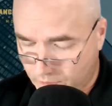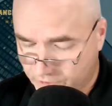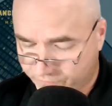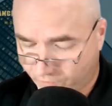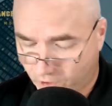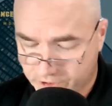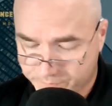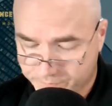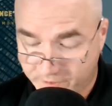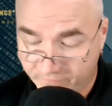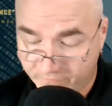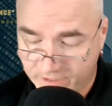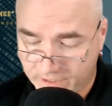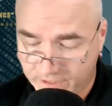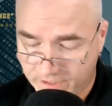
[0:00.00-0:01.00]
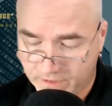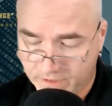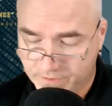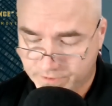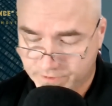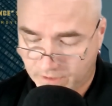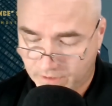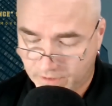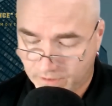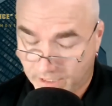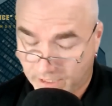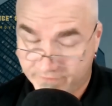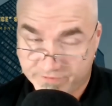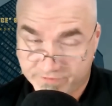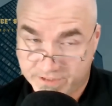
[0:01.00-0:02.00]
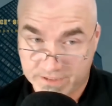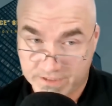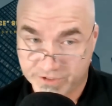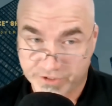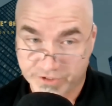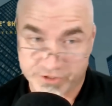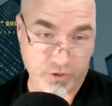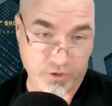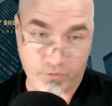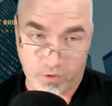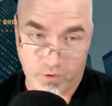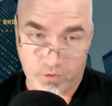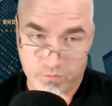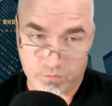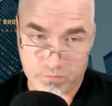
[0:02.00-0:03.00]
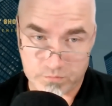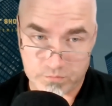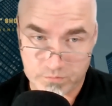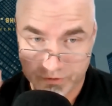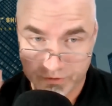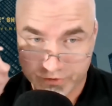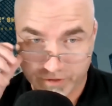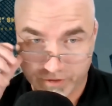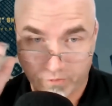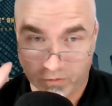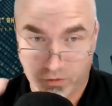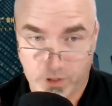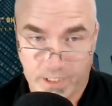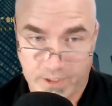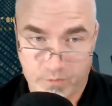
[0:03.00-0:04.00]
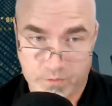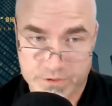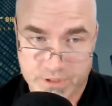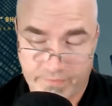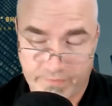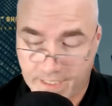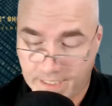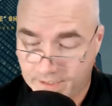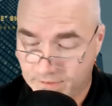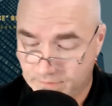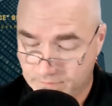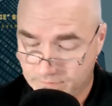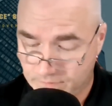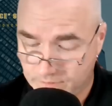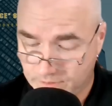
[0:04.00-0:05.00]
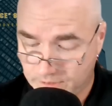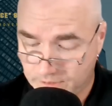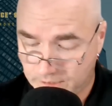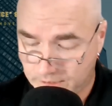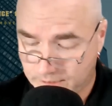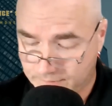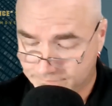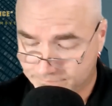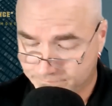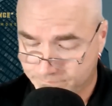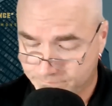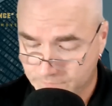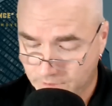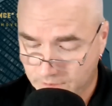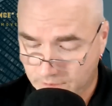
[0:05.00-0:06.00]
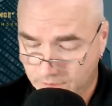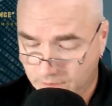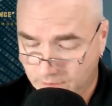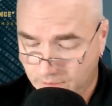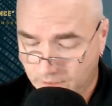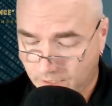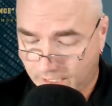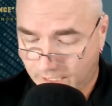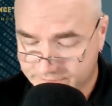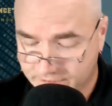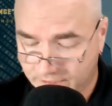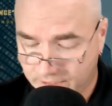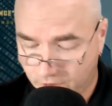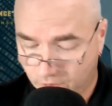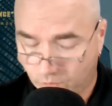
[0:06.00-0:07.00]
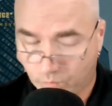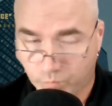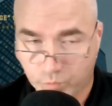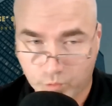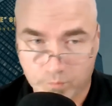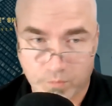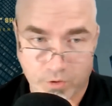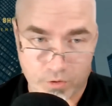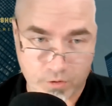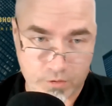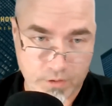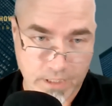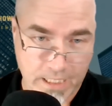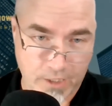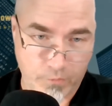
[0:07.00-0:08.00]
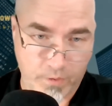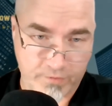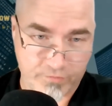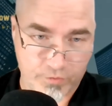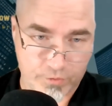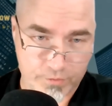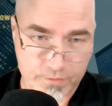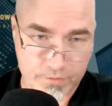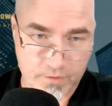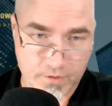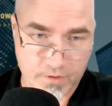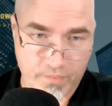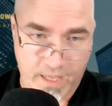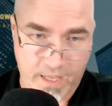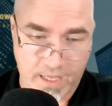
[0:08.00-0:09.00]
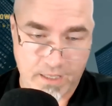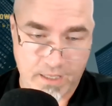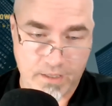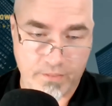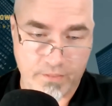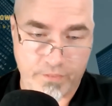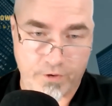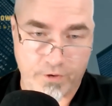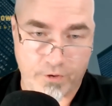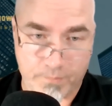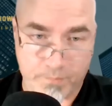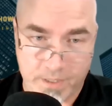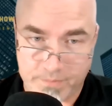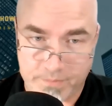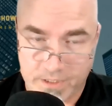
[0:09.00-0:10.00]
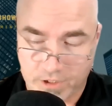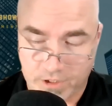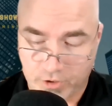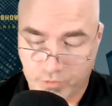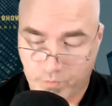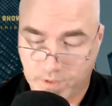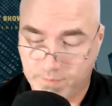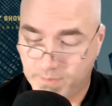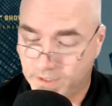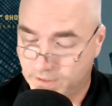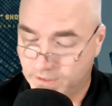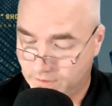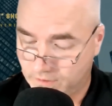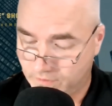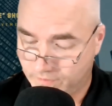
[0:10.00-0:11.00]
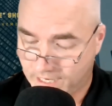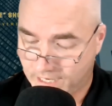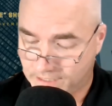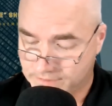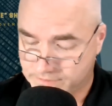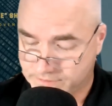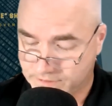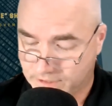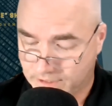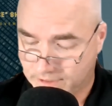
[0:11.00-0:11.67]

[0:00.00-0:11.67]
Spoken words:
As far as PVDs, I've seen zero language on that. I did hear a rumor, however, that there may be an agreement that